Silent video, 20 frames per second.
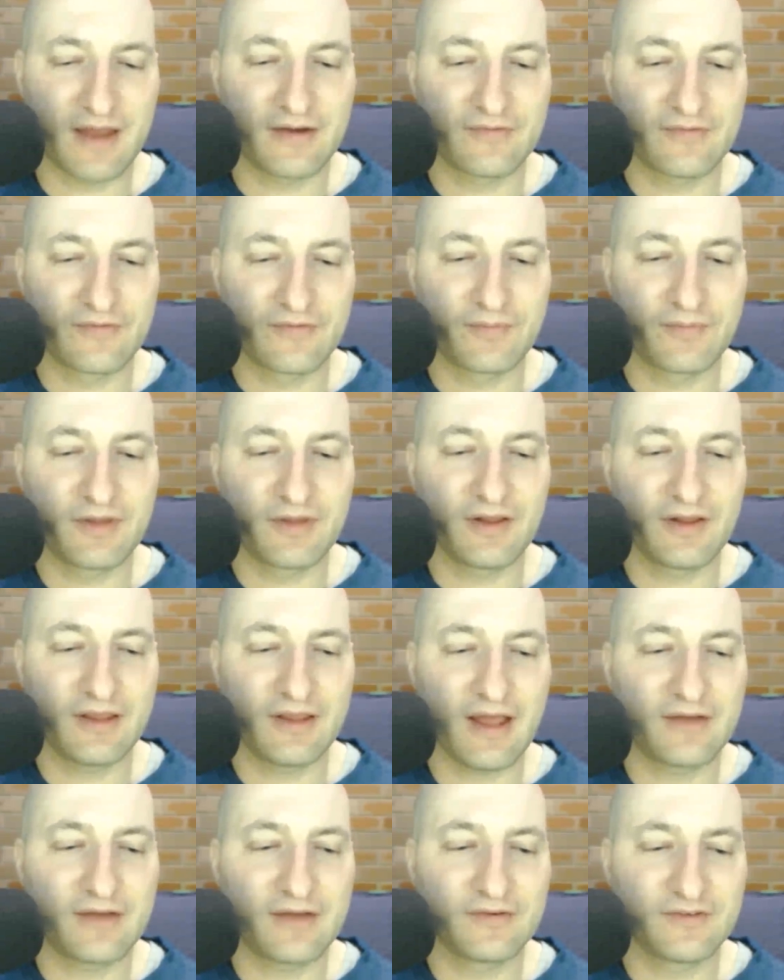from
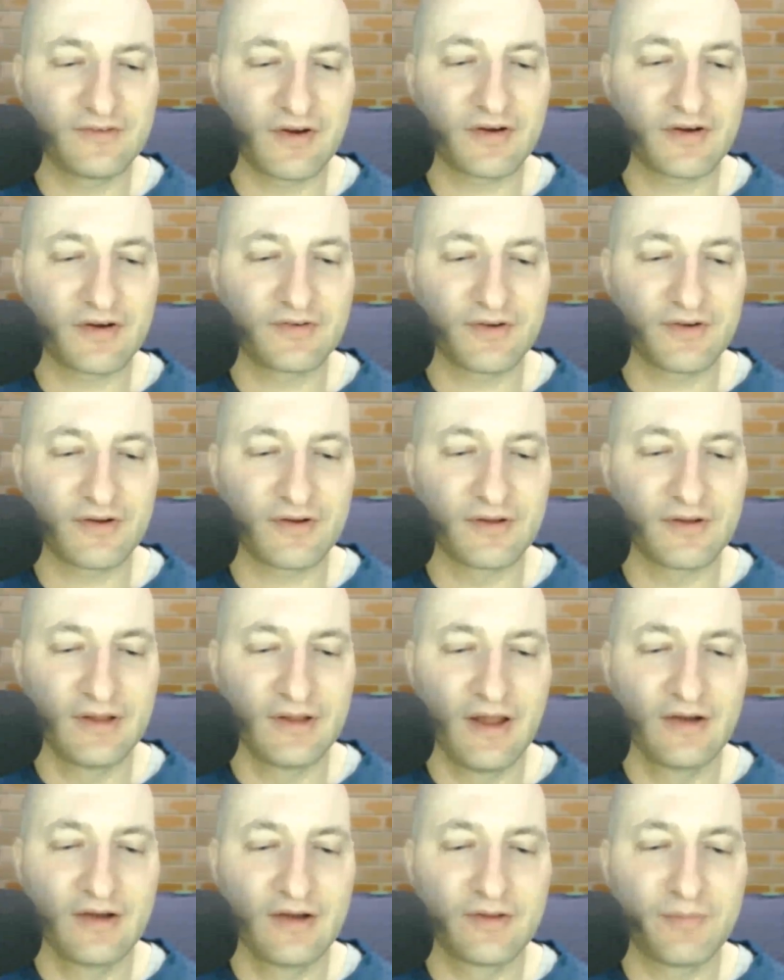Gilead to Jericho
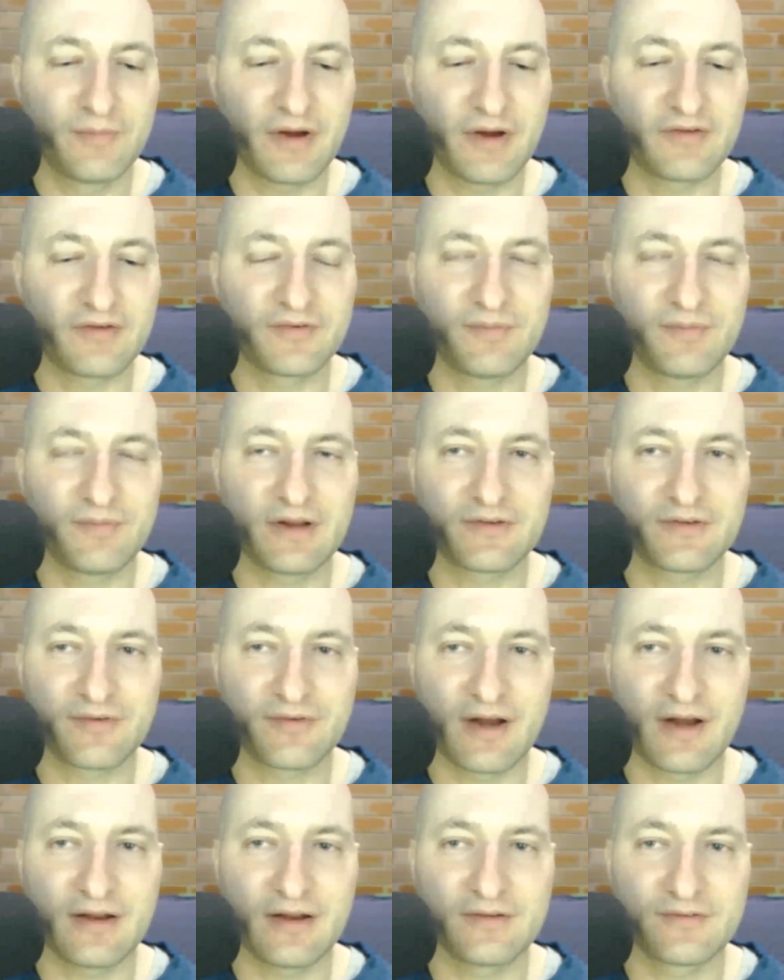to the
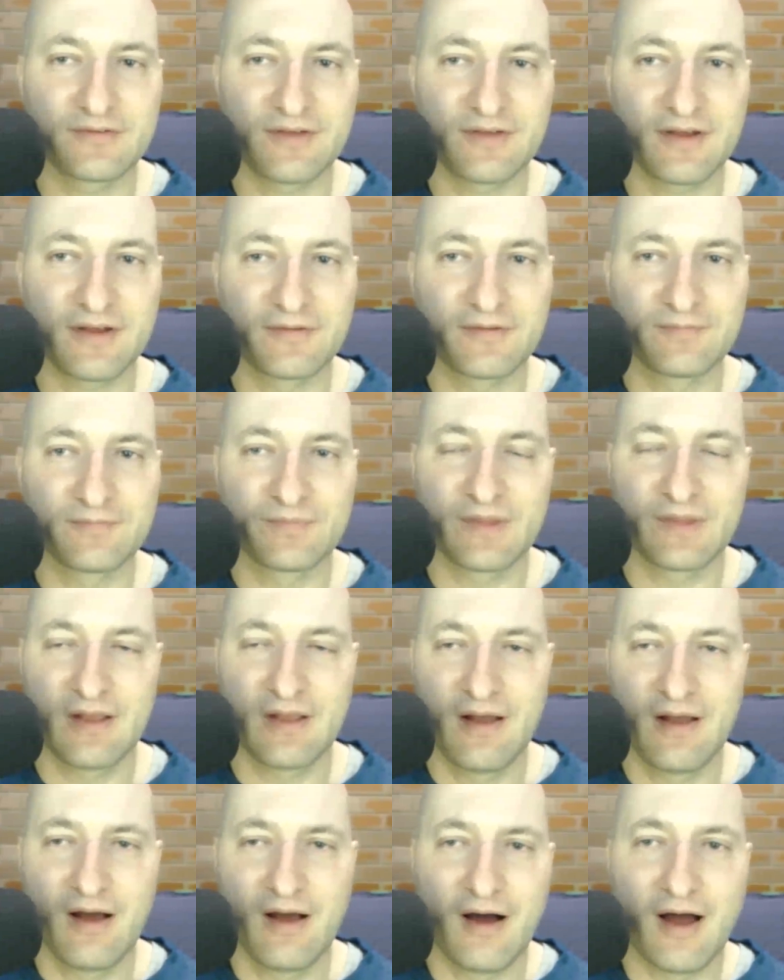Mediterranean Sea.
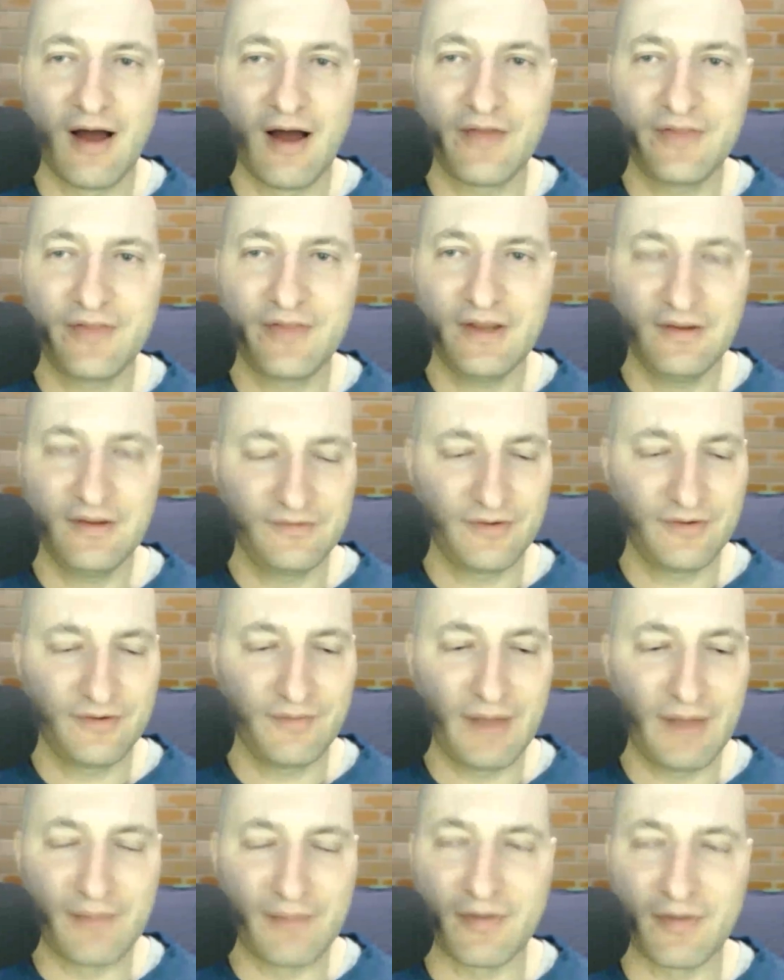I think he's talking
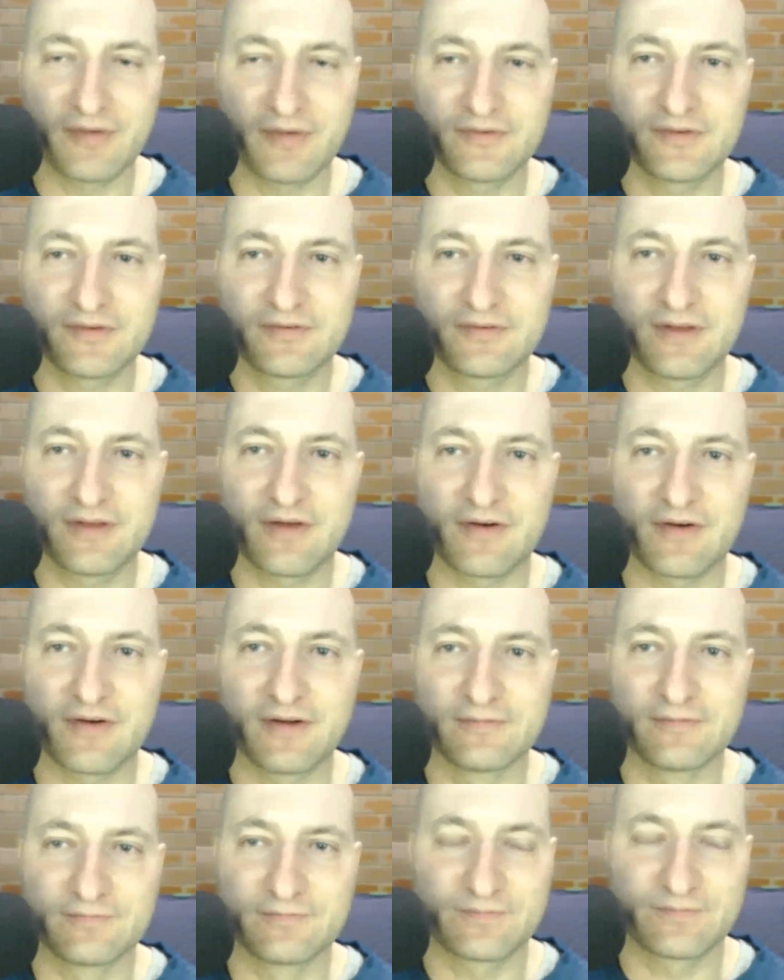about Moses there, right?
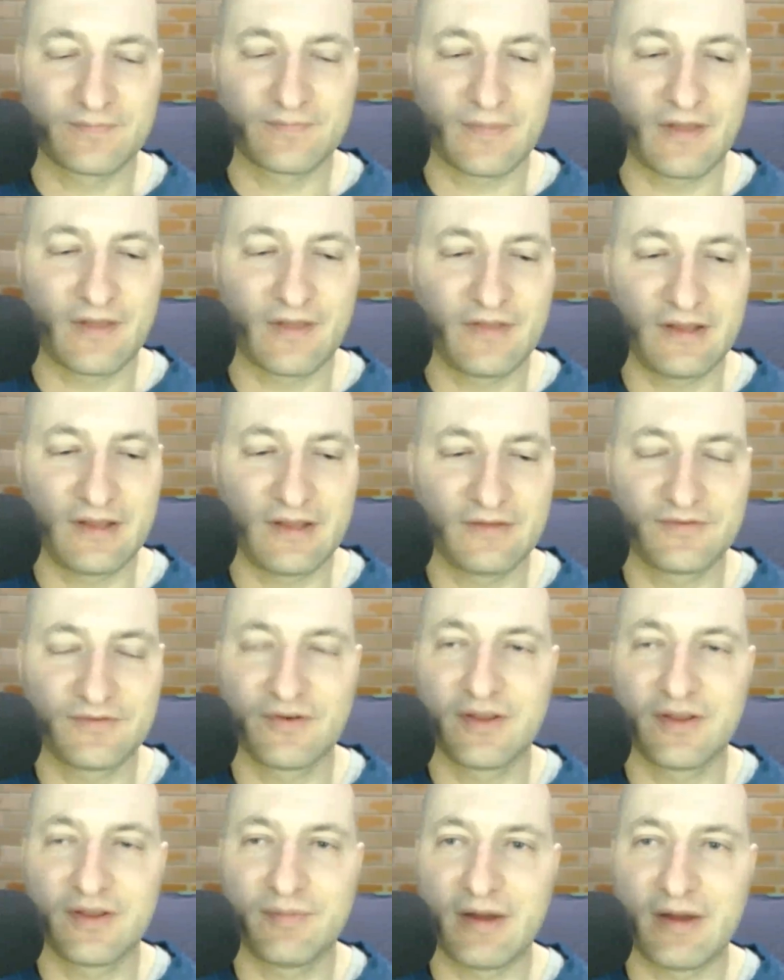I think he's
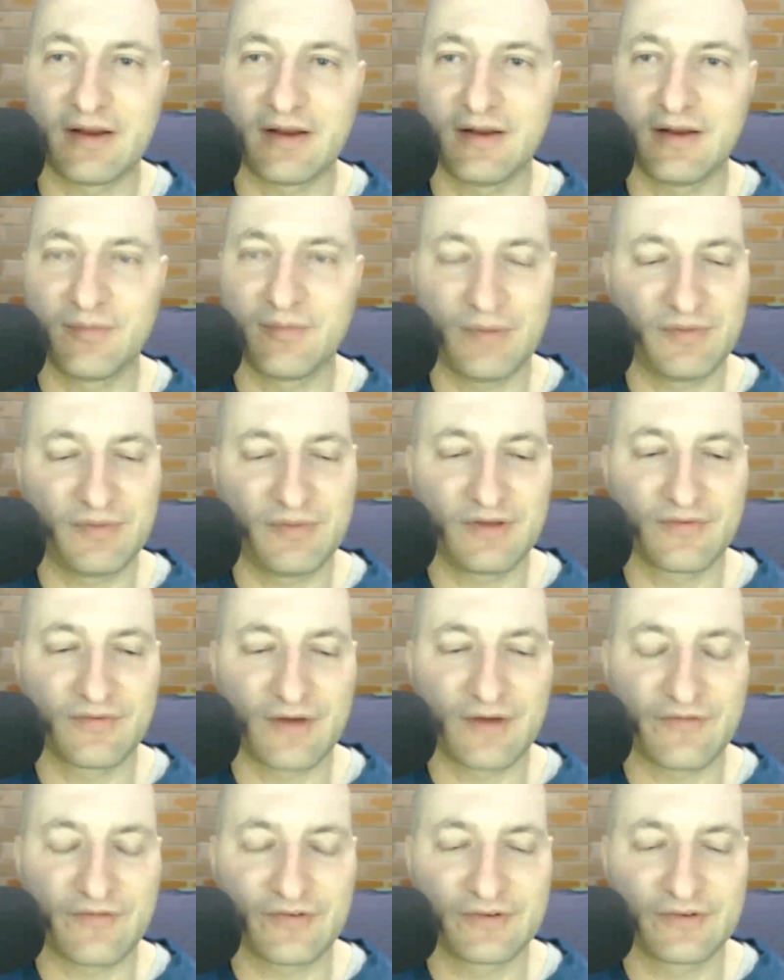talking about it in biblical
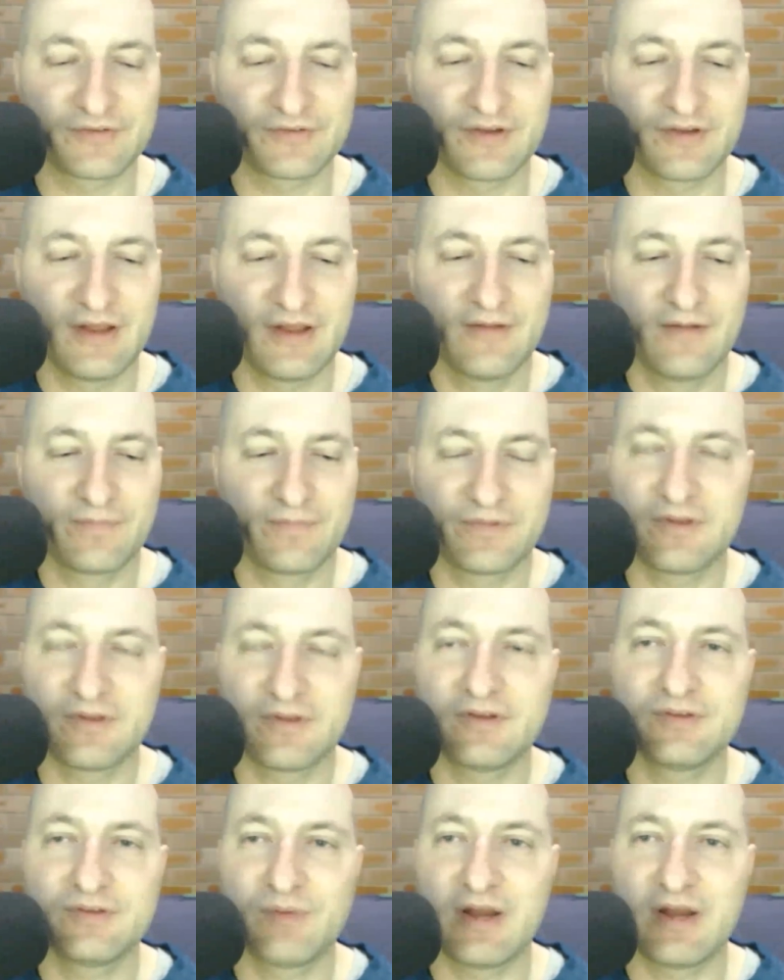reference. So
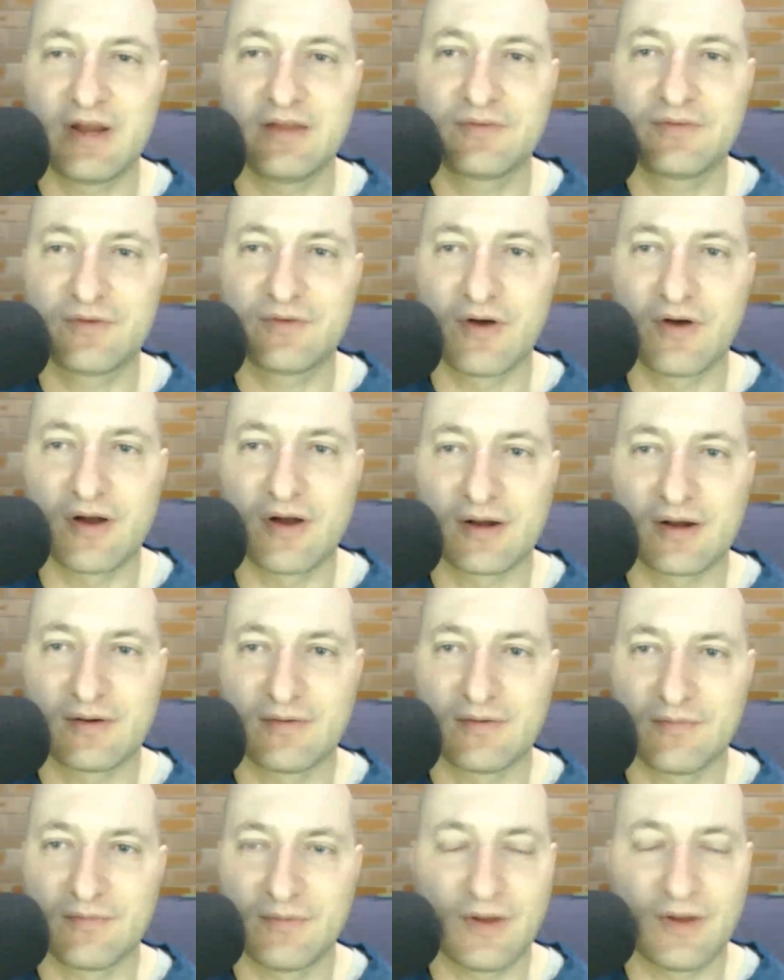this is when he's got,
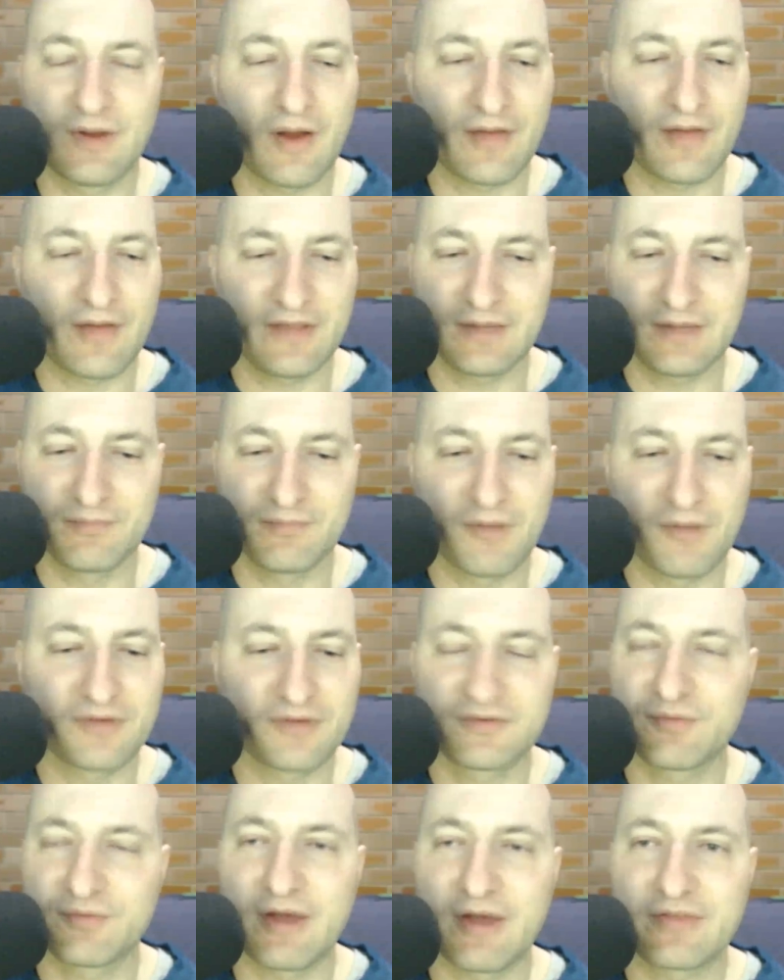I think
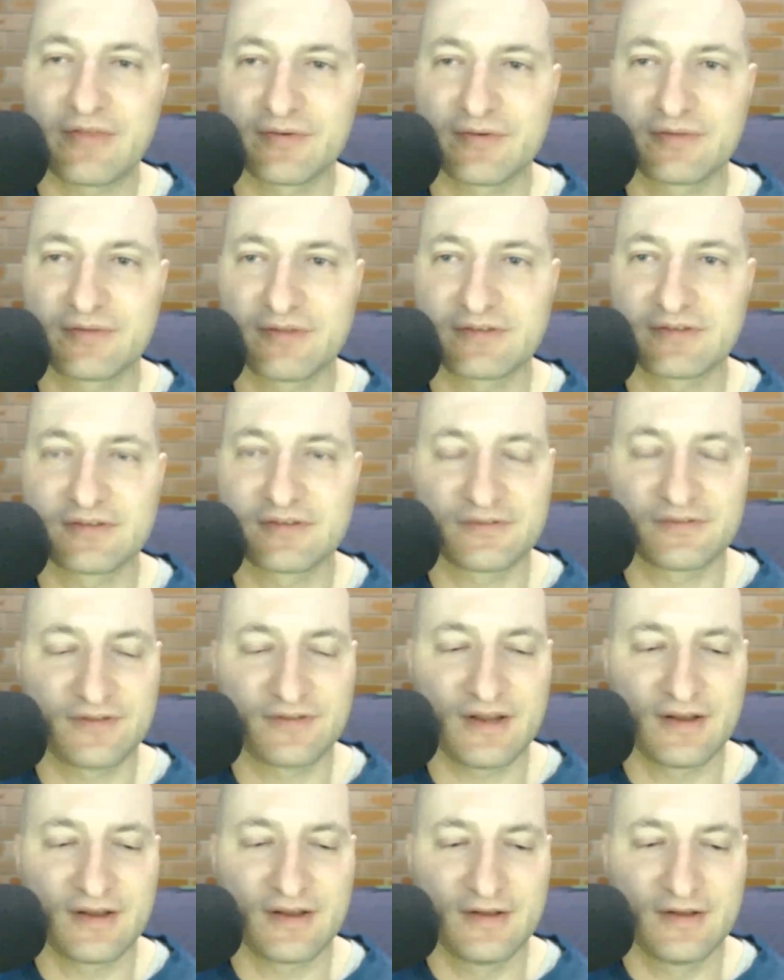most of the way through his residency,